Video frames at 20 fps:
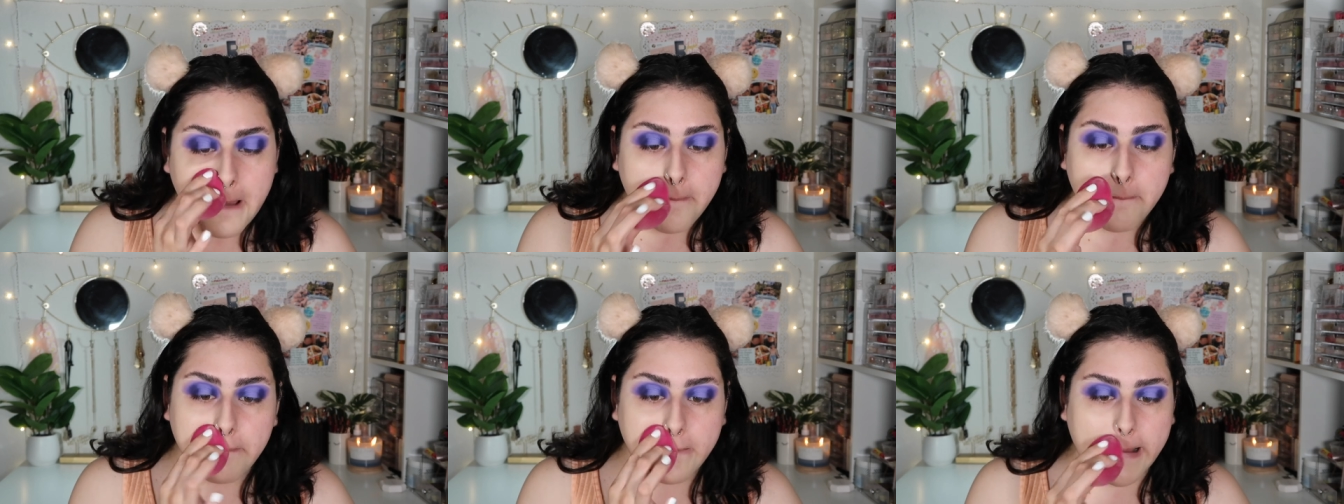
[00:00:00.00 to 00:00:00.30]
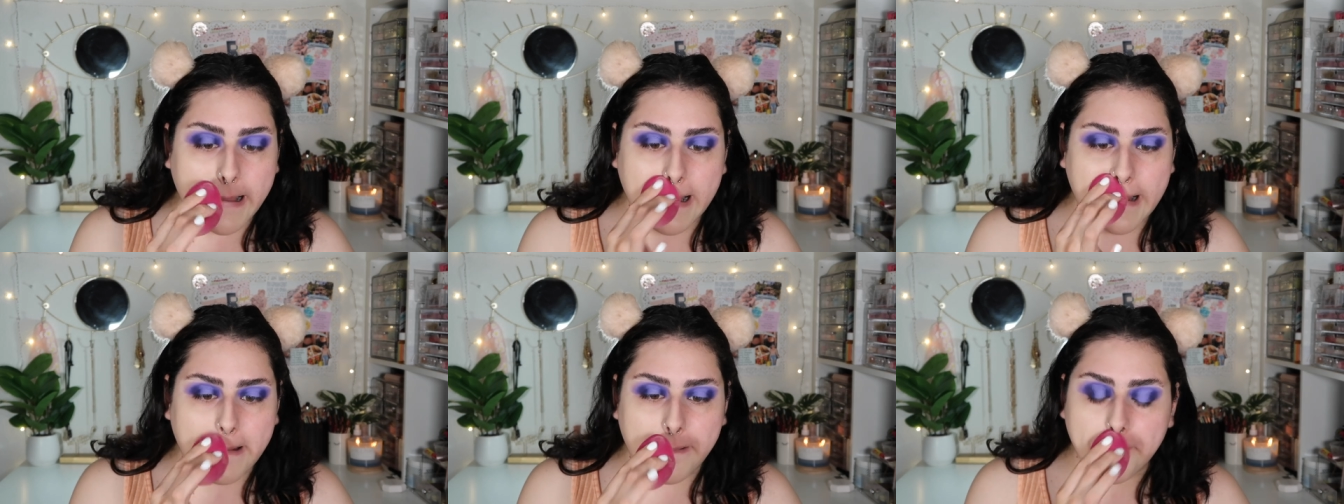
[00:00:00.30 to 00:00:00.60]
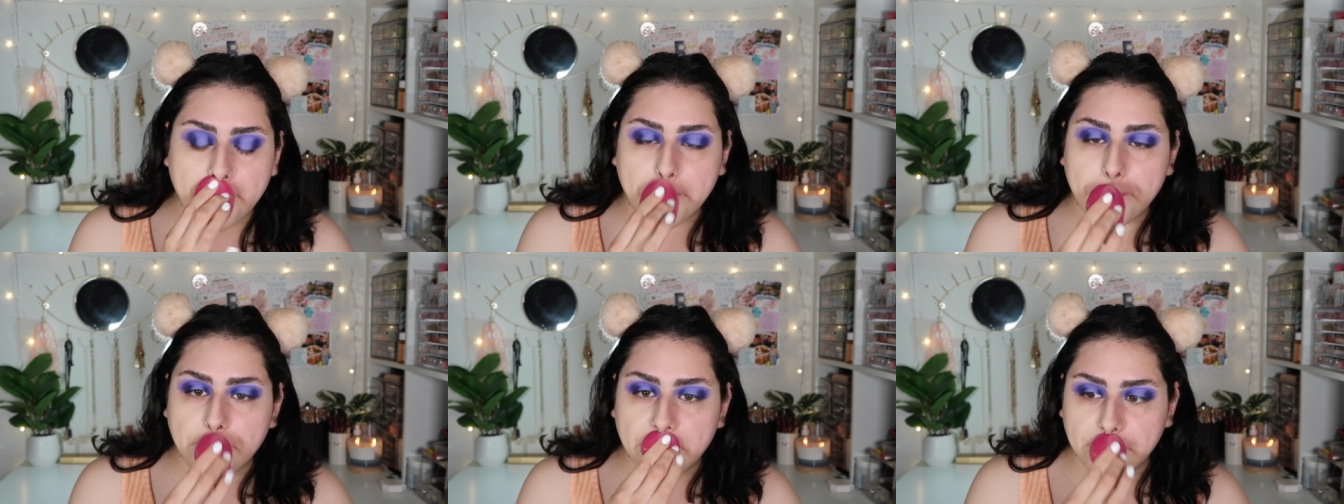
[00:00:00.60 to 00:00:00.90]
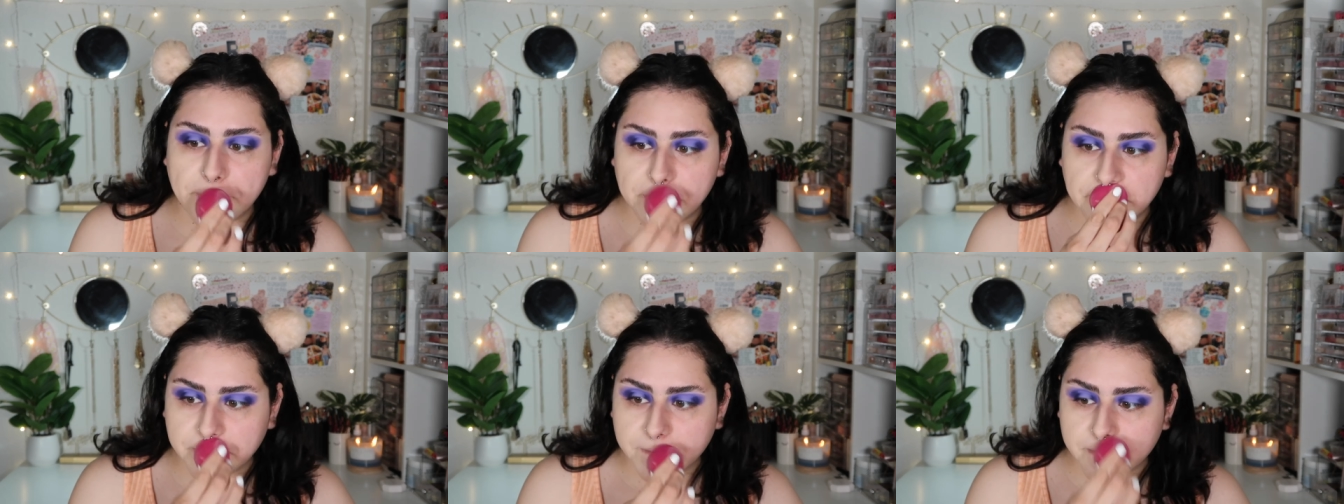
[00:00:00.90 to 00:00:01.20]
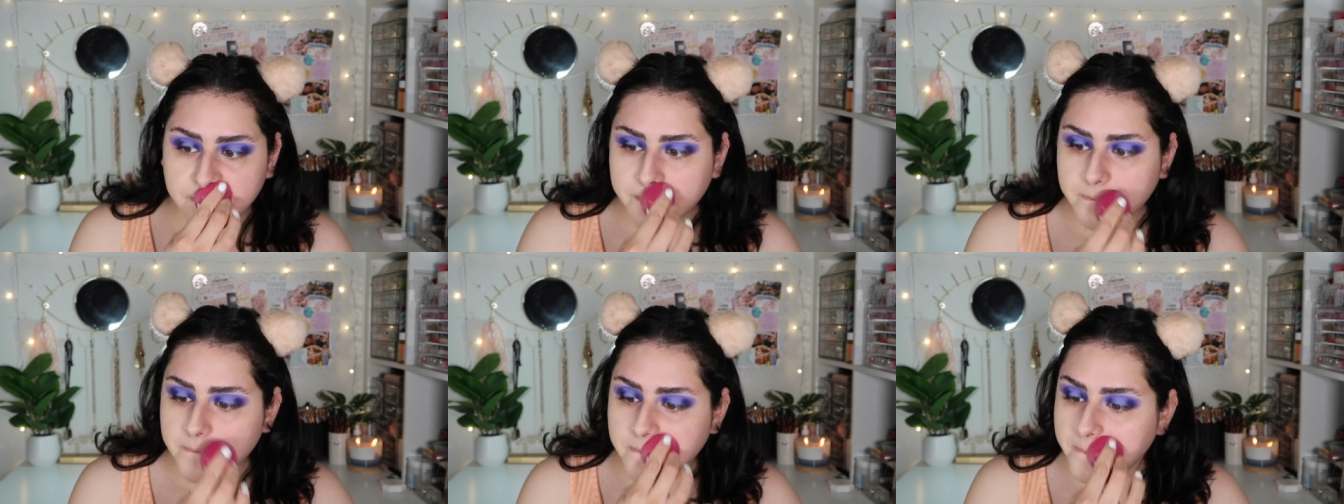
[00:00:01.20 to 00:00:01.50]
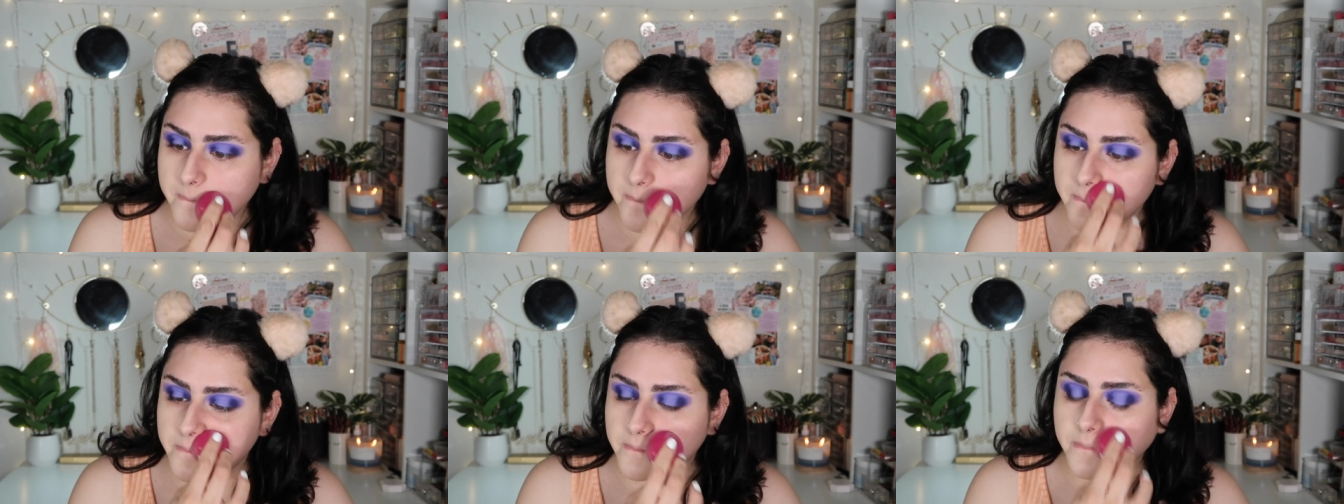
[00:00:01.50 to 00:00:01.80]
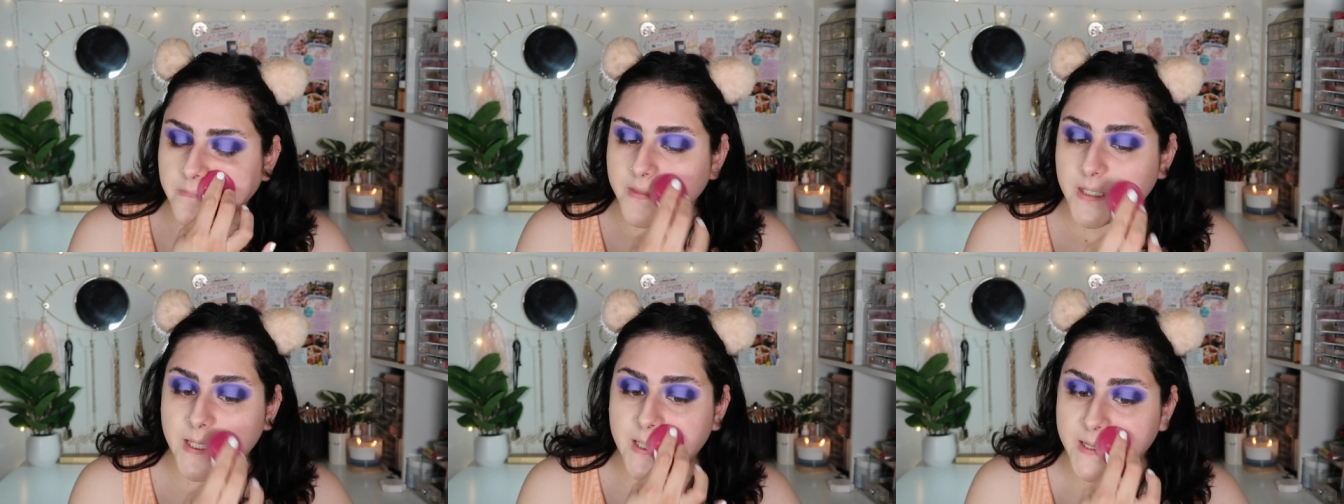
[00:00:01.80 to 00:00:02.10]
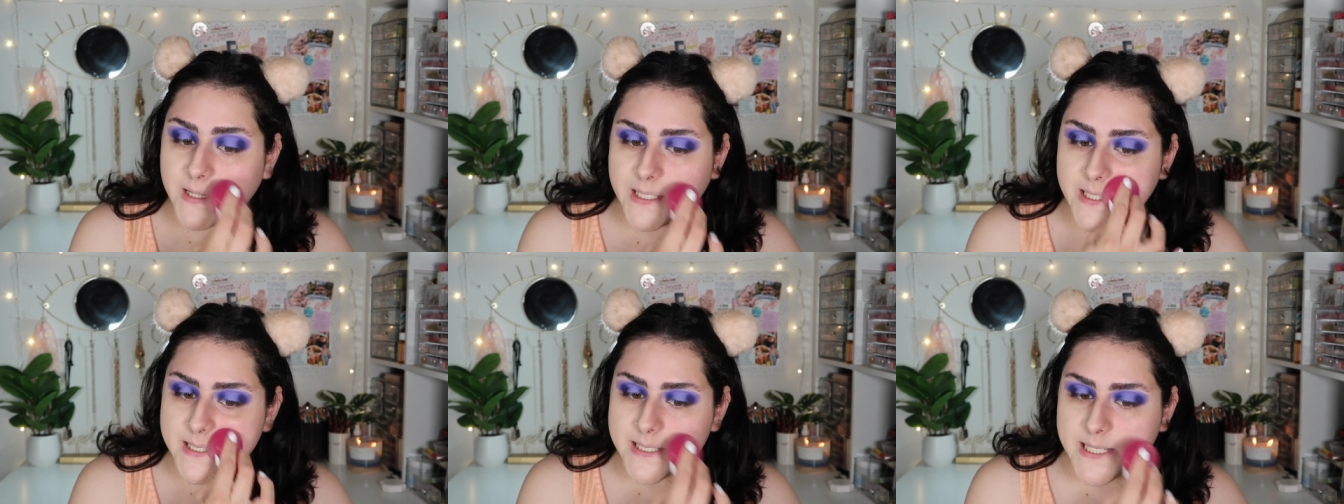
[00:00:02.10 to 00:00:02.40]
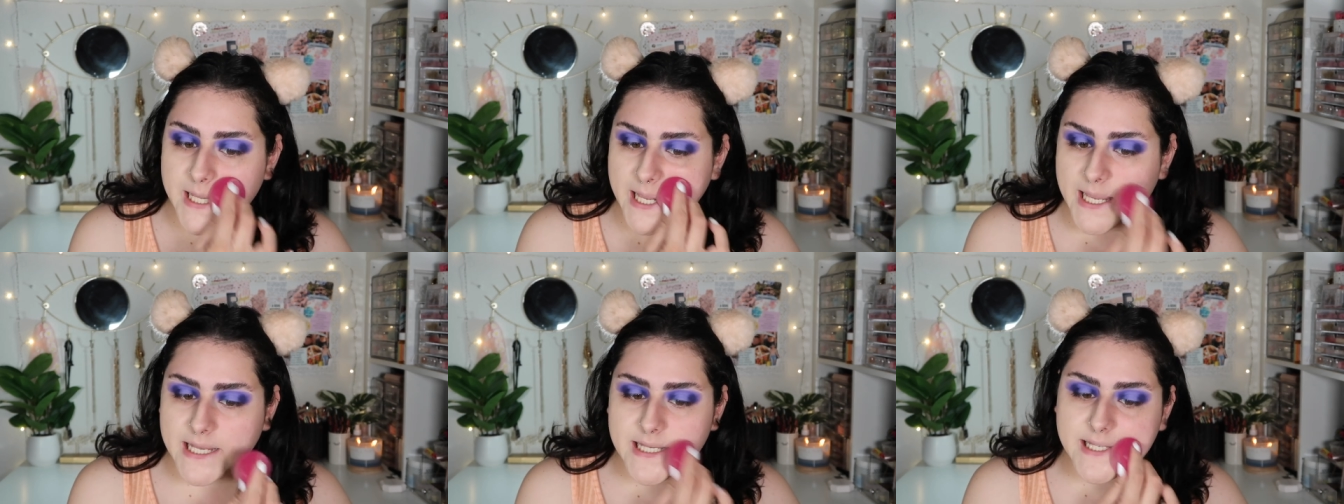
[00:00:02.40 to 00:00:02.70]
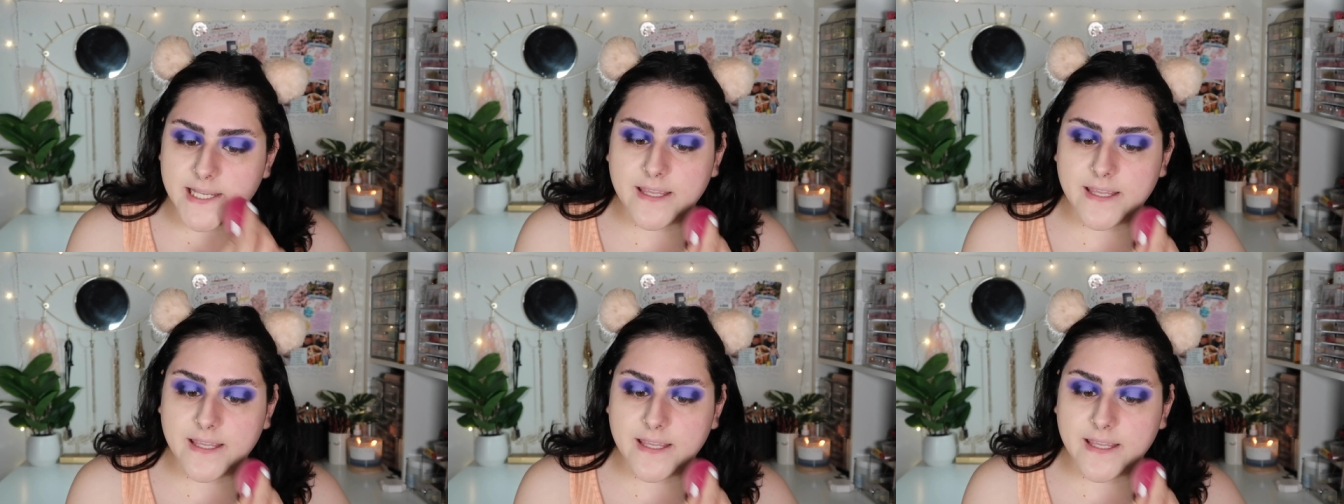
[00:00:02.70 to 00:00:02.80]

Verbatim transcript: But in this case,